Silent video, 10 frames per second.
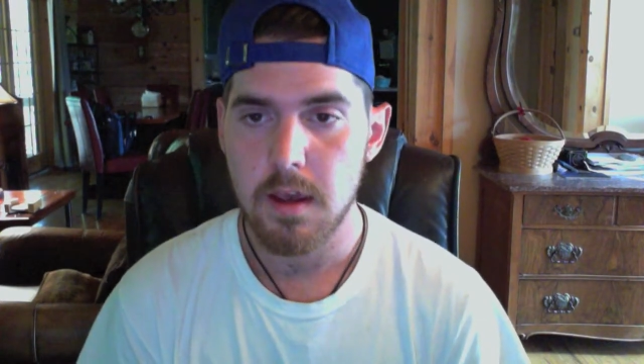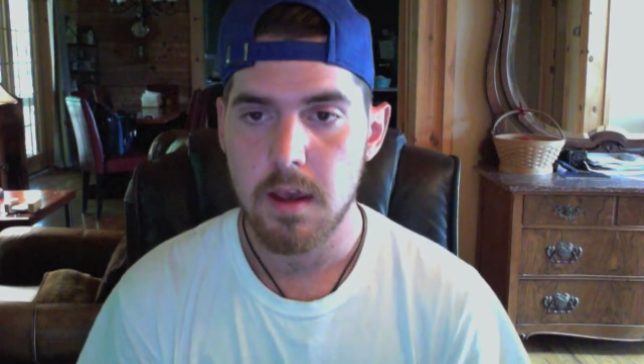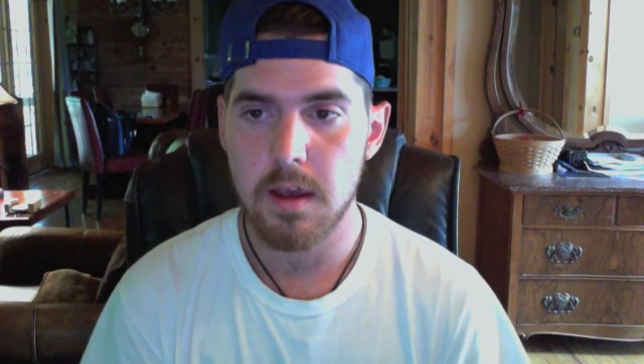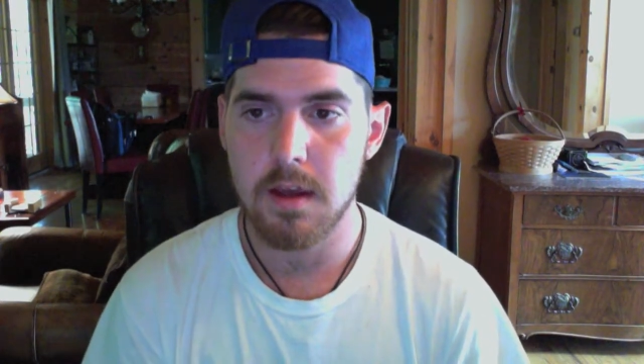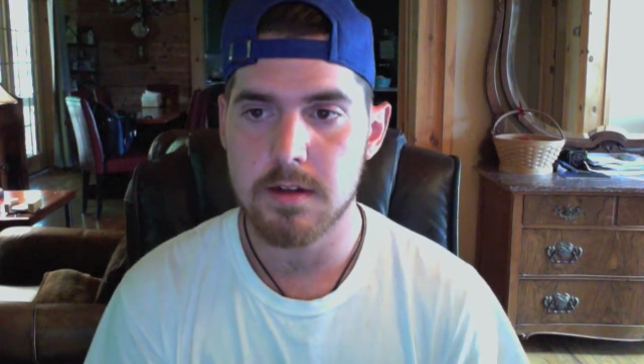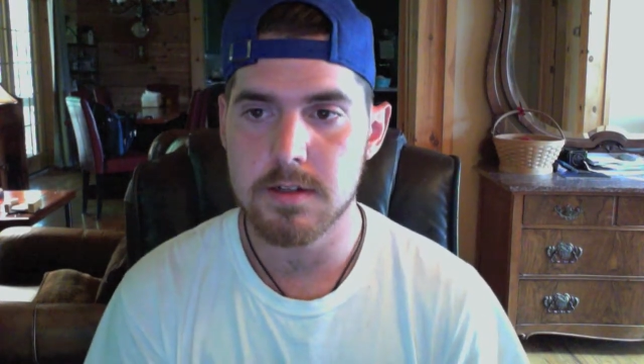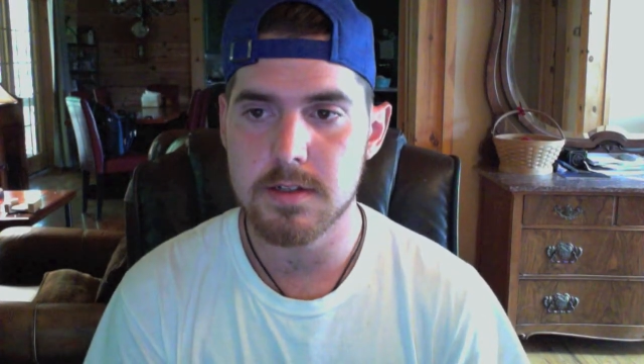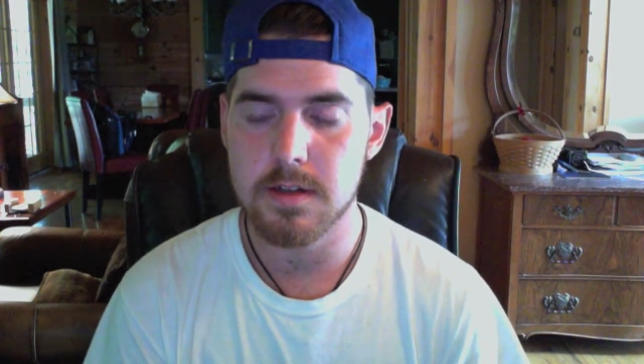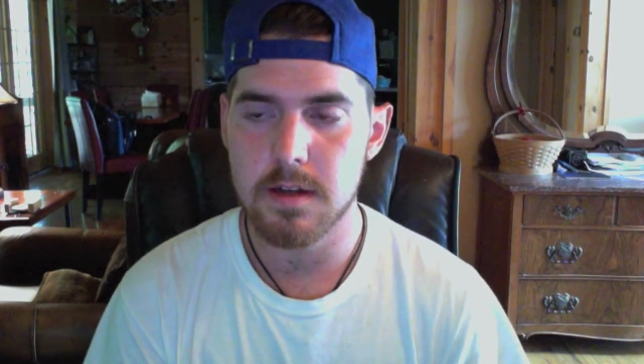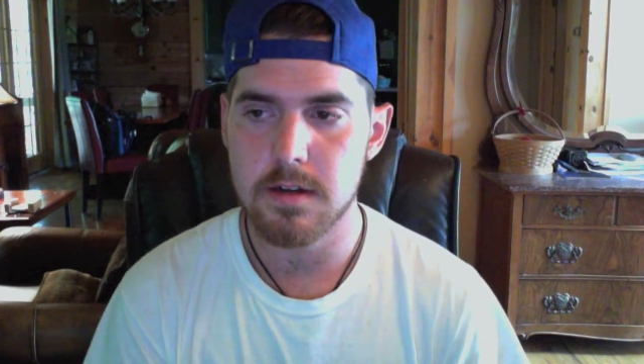And,
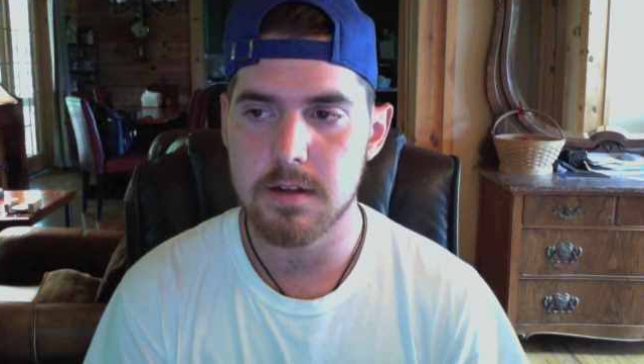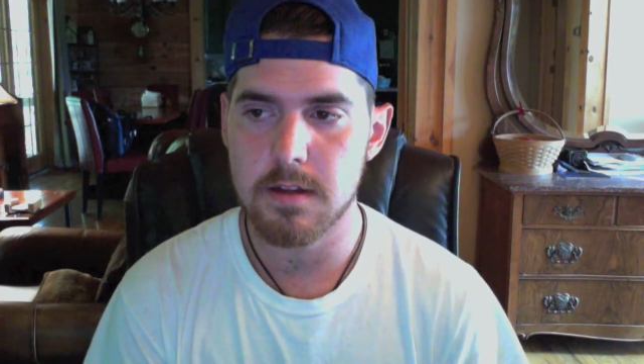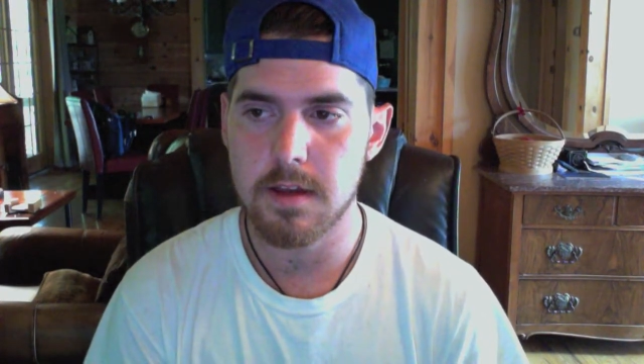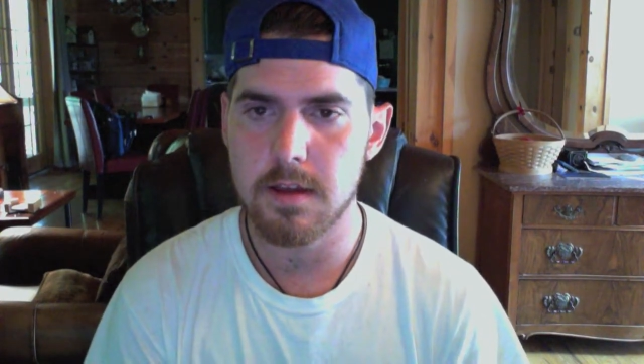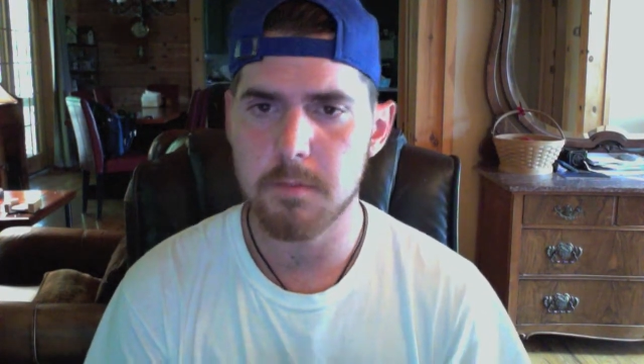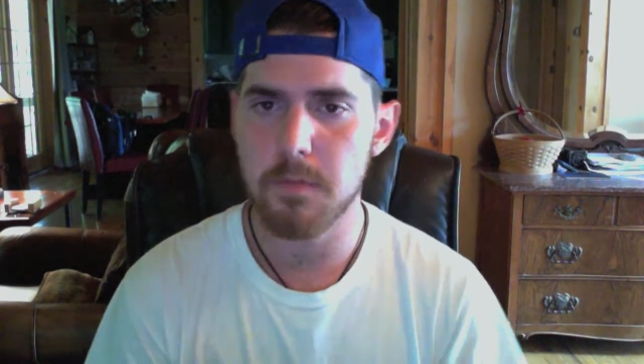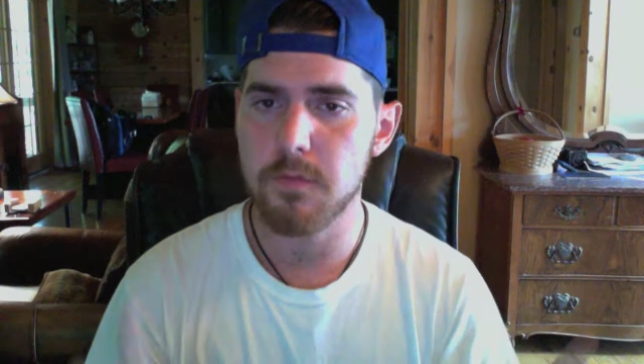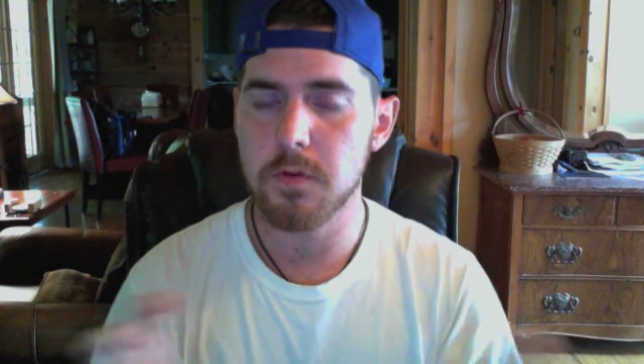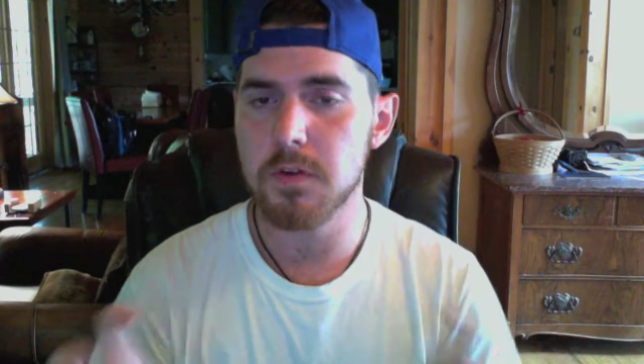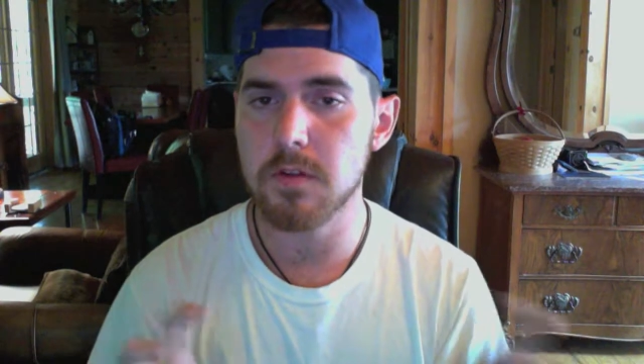like,
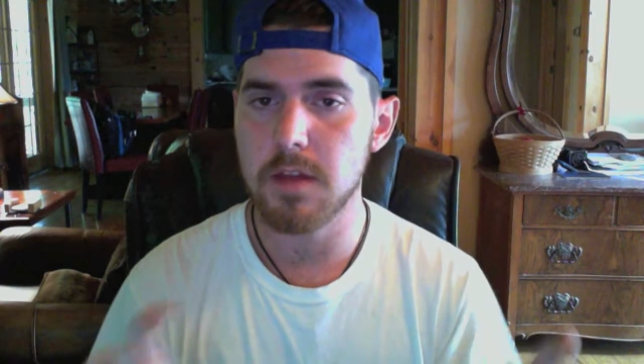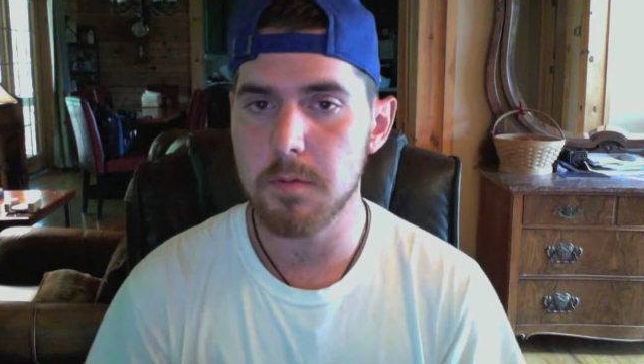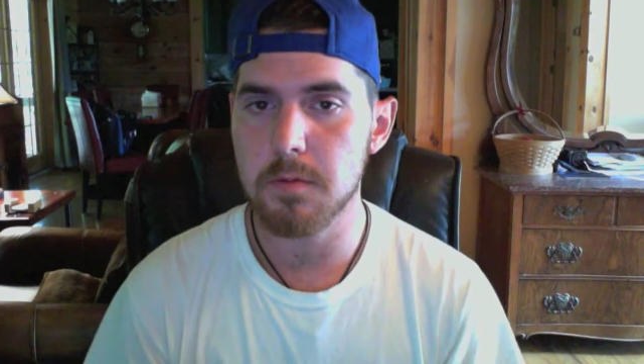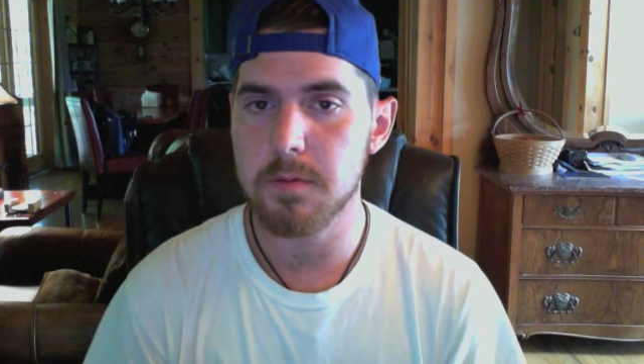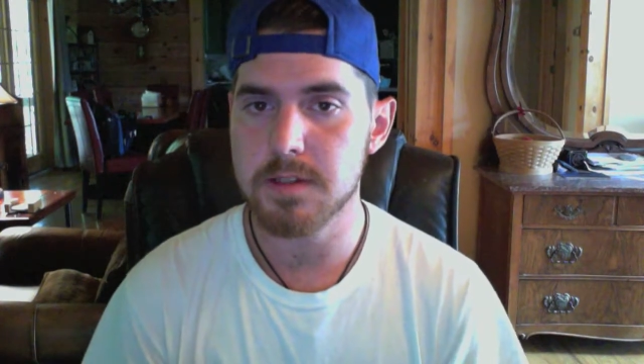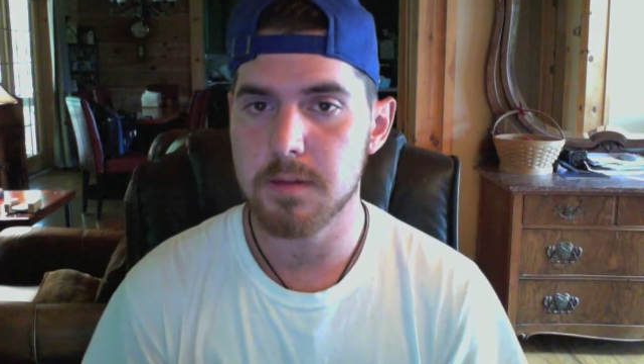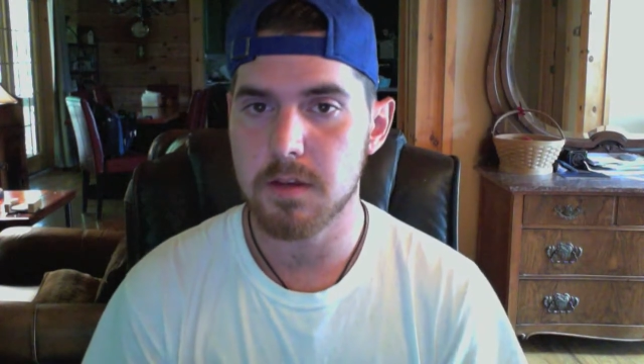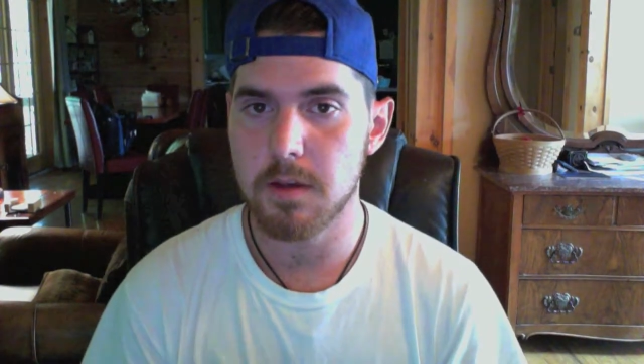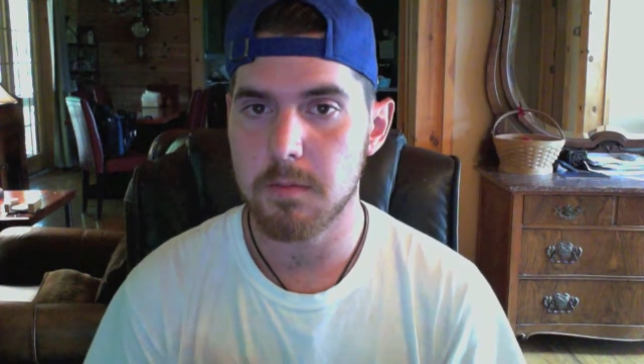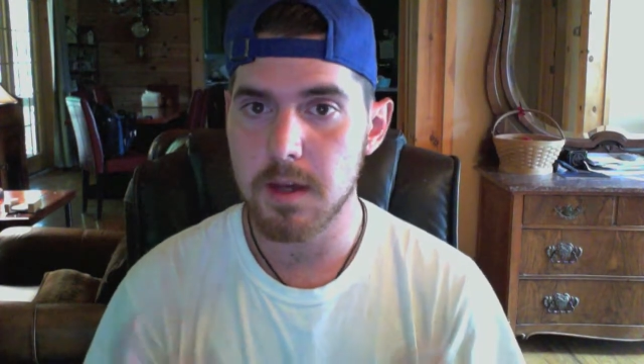before you label me something,